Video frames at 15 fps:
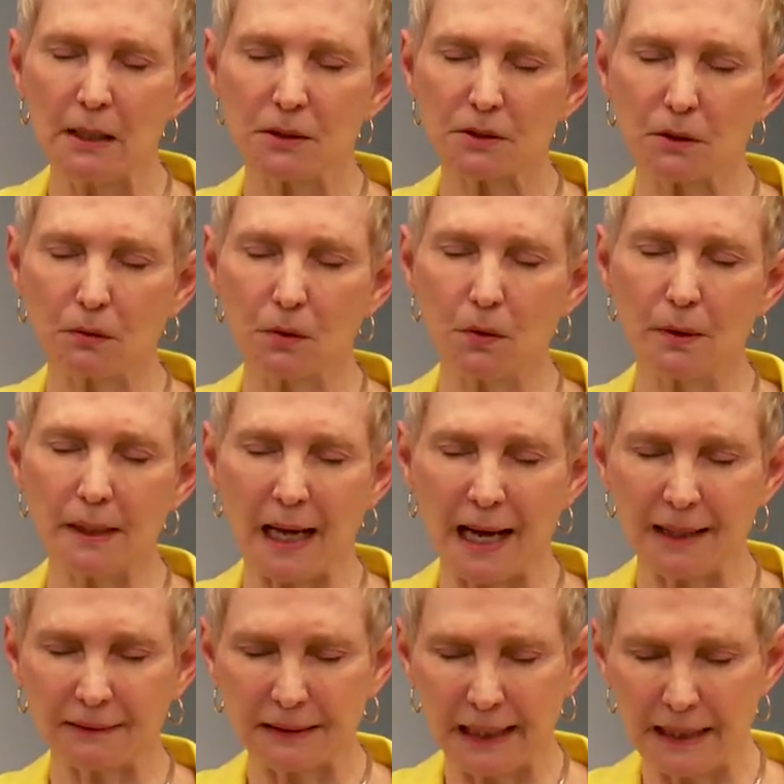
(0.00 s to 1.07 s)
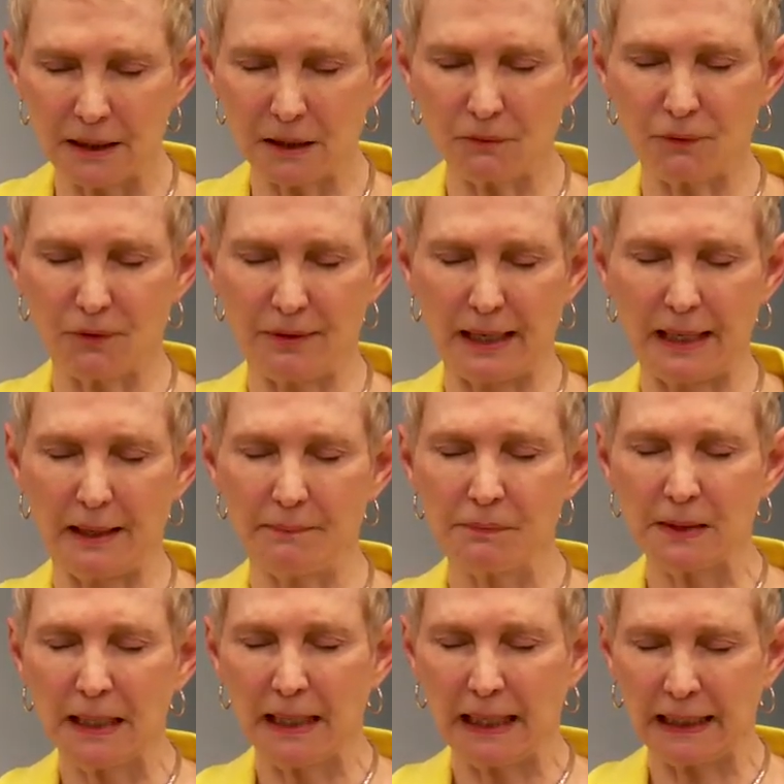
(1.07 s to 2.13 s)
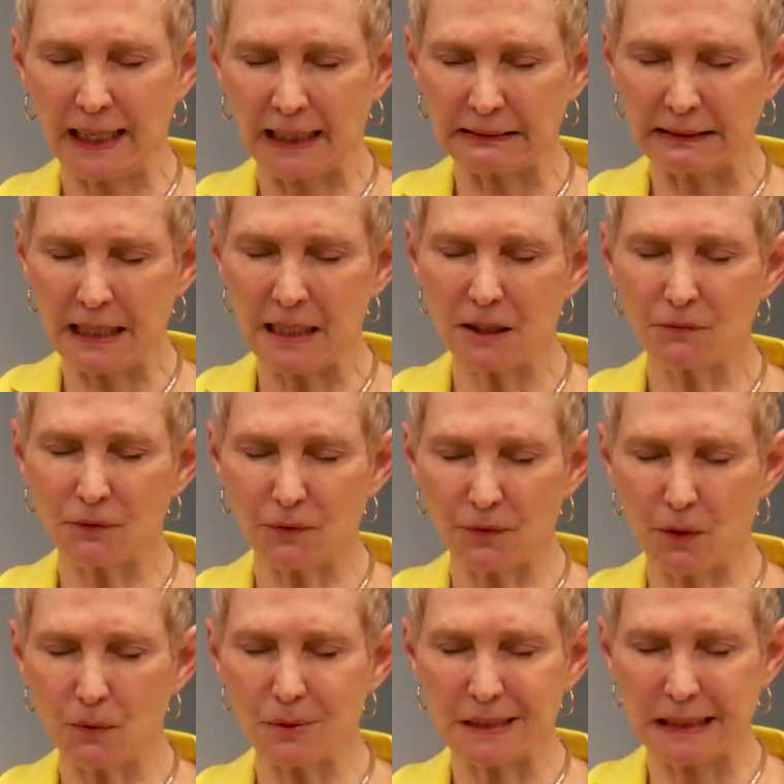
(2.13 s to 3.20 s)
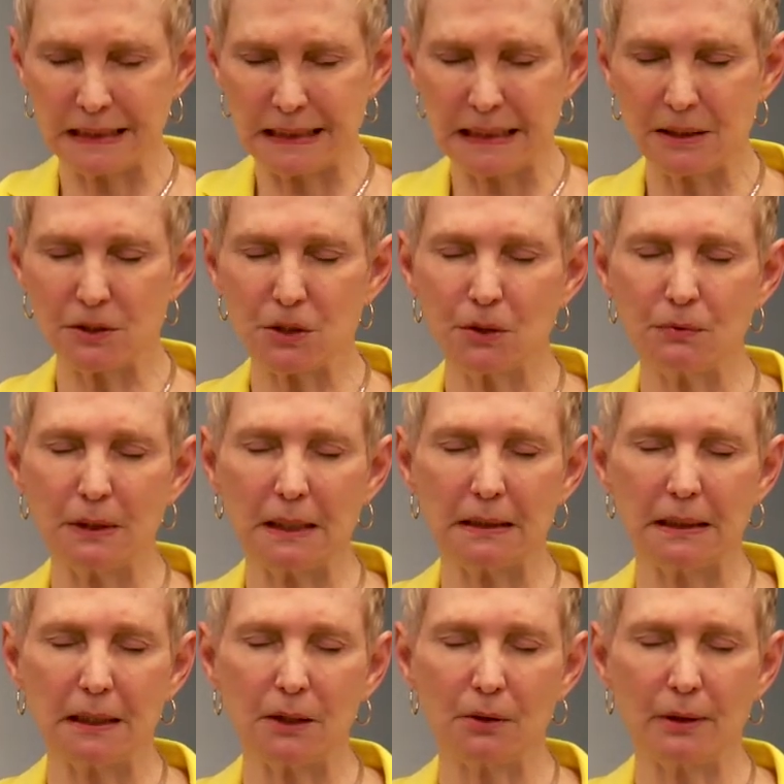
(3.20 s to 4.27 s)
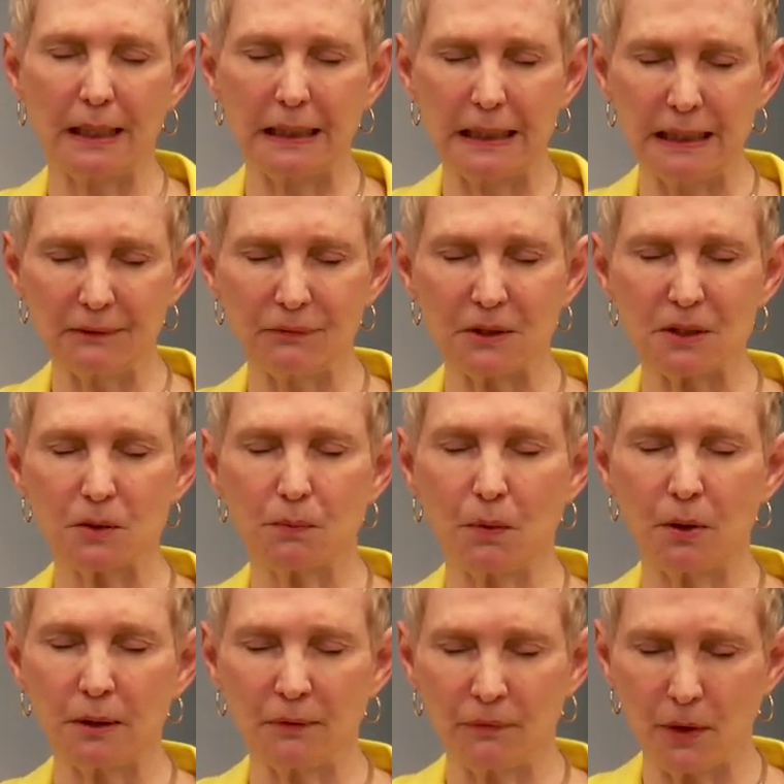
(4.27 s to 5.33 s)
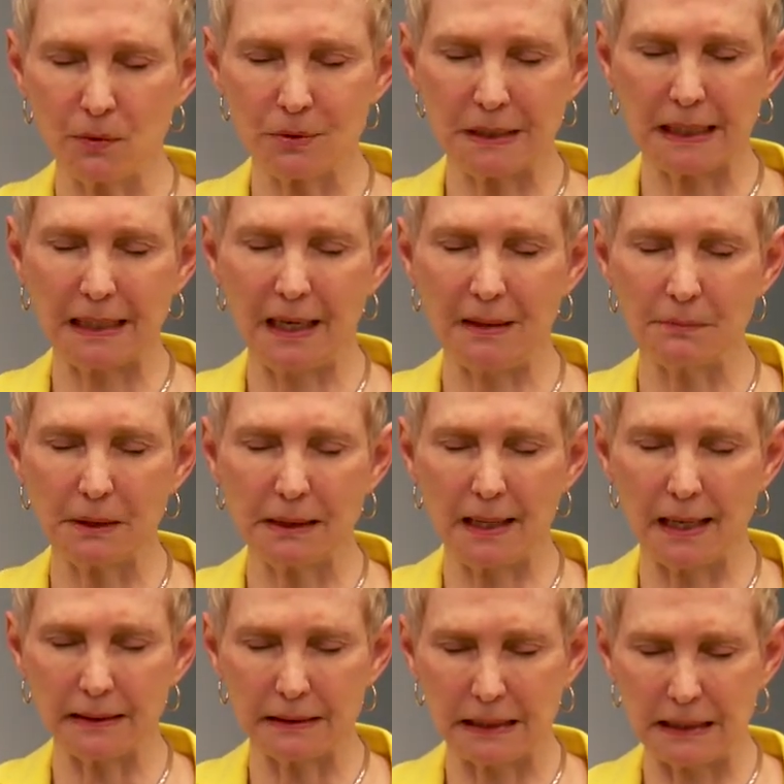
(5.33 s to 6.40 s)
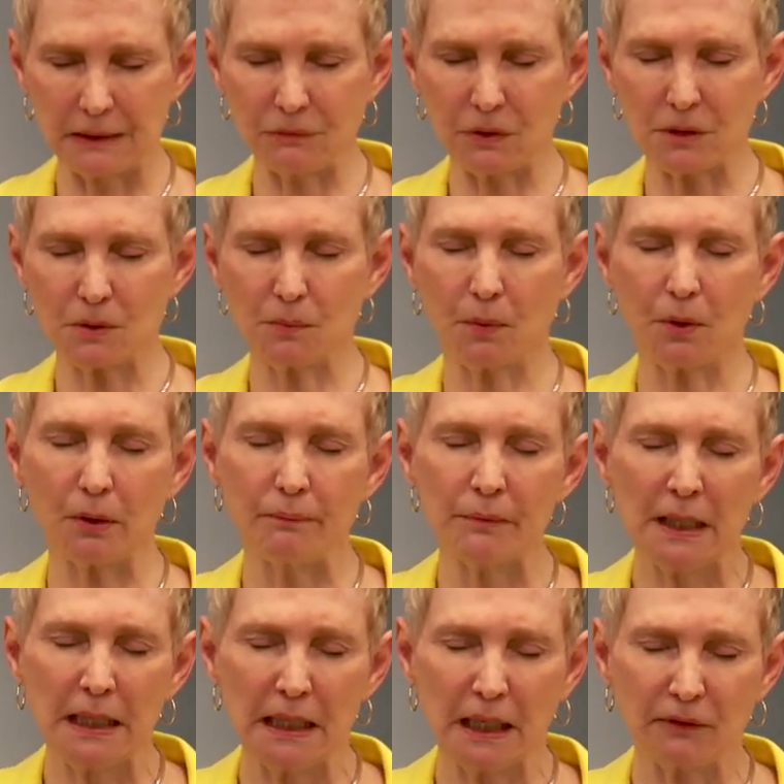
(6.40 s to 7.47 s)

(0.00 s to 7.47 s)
So, Lord, I thank You for that. And I thank You for those that did tune in to hear and get this word, and those that came tonight to get this word.